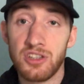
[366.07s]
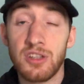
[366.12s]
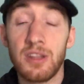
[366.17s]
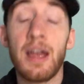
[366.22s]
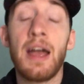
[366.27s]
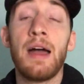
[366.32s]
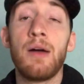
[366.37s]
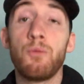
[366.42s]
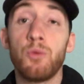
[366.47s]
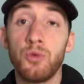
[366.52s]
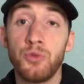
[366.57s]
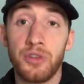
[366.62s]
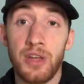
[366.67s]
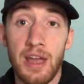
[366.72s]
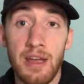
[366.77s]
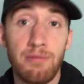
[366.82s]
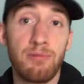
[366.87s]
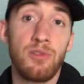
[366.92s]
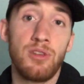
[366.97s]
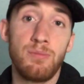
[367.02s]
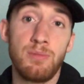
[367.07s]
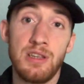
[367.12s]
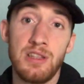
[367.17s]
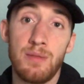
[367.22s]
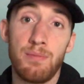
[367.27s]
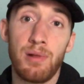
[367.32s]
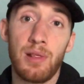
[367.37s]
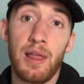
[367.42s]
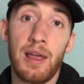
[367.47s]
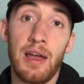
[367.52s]
That will definitely be the
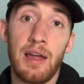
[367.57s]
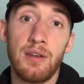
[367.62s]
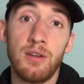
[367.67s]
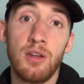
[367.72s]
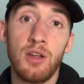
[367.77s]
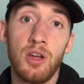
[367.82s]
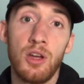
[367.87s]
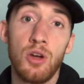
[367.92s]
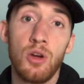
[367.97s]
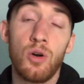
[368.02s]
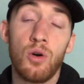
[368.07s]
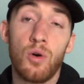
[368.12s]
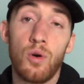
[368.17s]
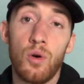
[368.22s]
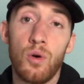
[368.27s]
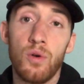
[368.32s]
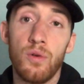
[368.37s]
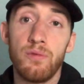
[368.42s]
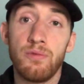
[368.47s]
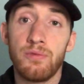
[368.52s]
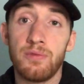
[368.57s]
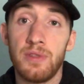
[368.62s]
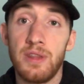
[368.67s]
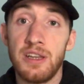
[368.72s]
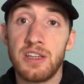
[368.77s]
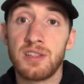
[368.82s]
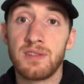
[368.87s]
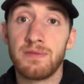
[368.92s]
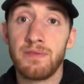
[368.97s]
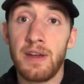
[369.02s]
plan of
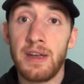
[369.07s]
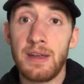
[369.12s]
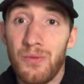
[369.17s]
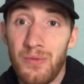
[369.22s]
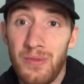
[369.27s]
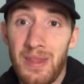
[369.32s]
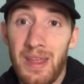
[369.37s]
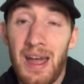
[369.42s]
this fight,